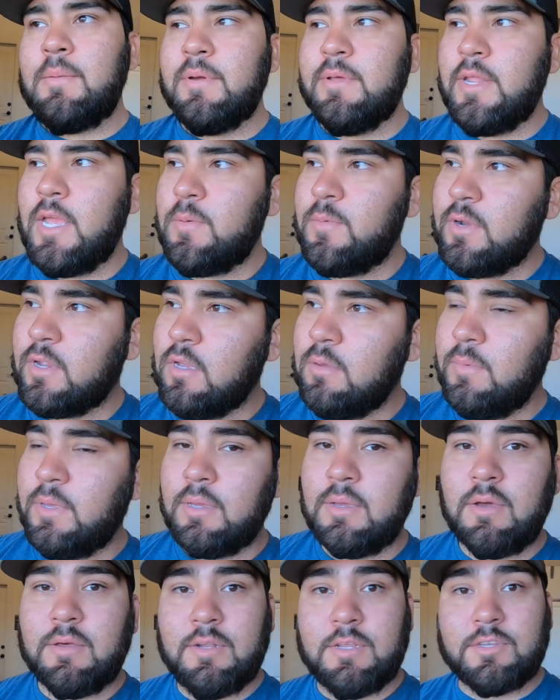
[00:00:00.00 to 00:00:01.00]
my neighbor
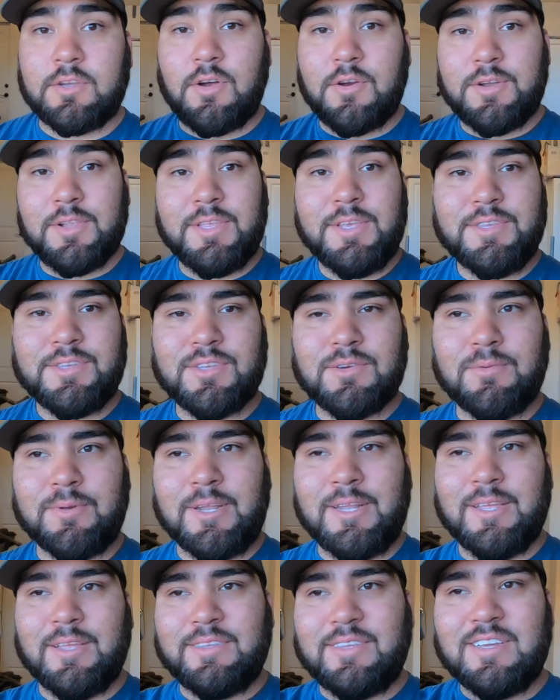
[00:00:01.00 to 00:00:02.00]
coming on his Harley, so we're
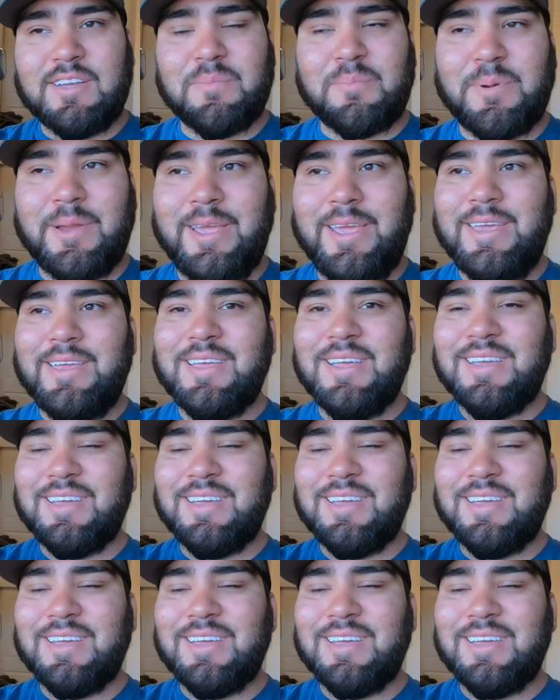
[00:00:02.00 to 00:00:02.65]
gonna take a break